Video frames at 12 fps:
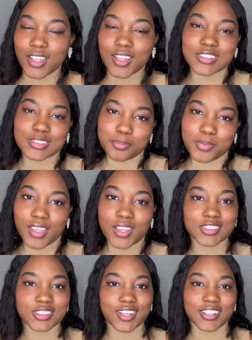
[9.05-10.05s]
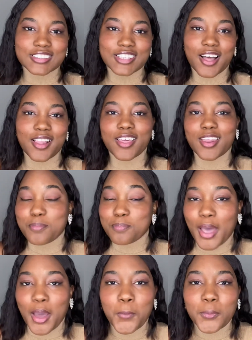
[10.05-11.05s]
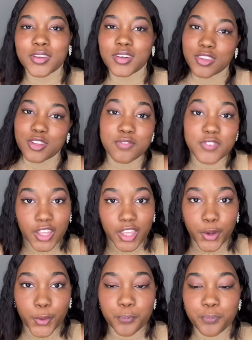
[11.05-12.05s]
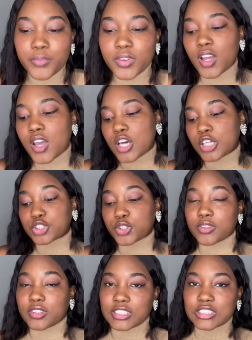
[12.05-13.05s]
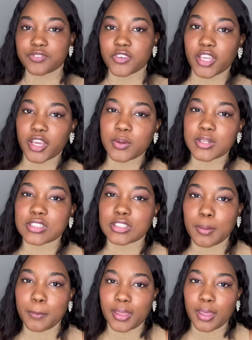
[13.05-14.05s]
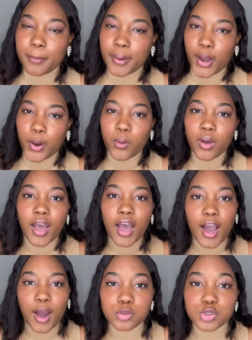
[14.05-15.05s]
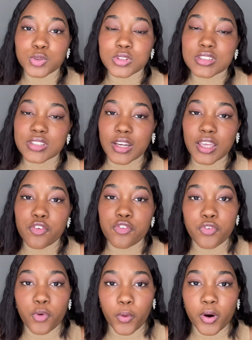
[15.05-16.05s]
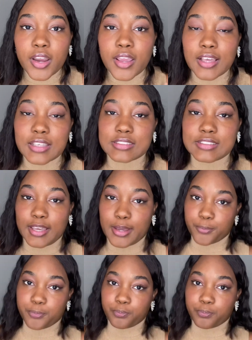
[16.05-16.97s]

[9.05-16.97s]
It's me, Chantel, and I'm back with another video. So this video is gonna be about how to study for an exam.